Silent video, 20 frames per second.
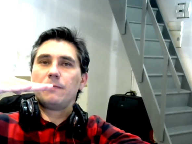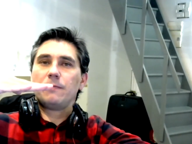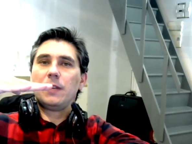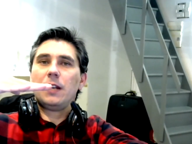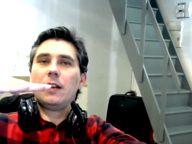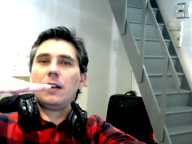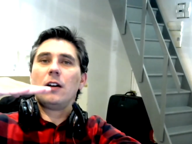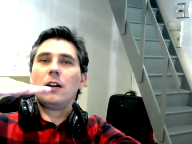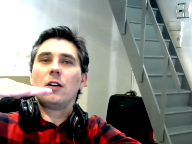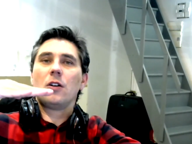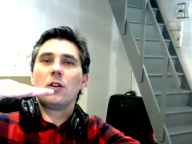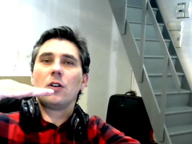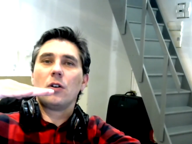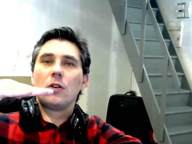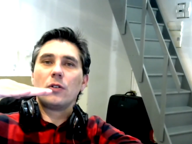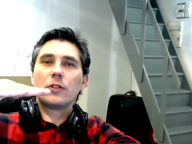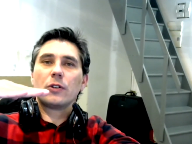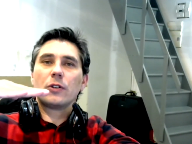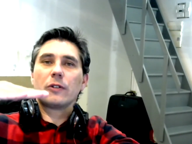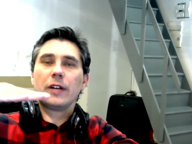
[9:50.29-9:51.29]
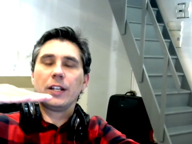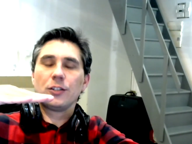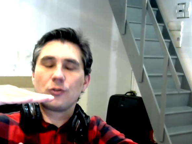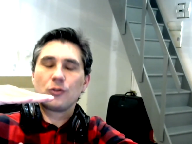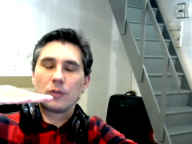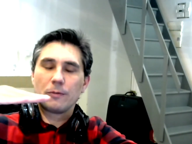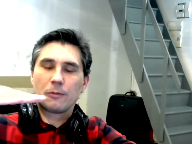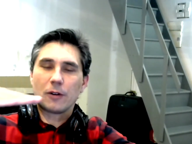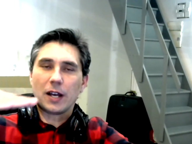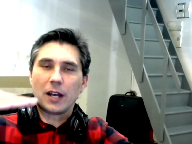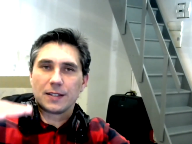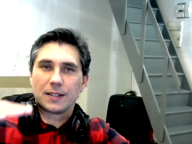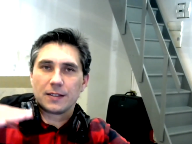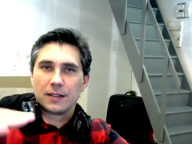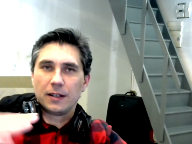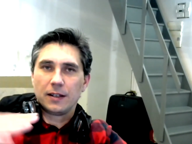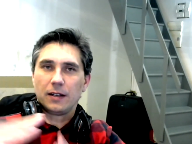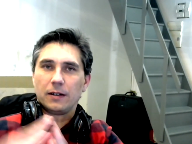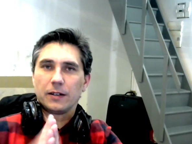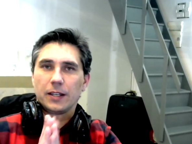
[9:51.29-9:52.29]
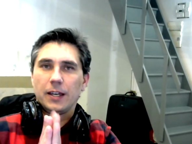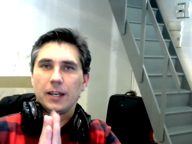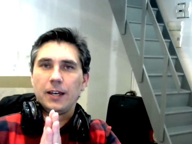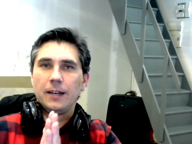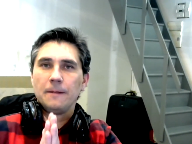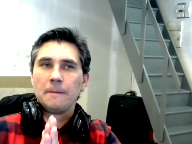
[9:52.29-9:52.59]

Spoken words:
below your entry price, okay?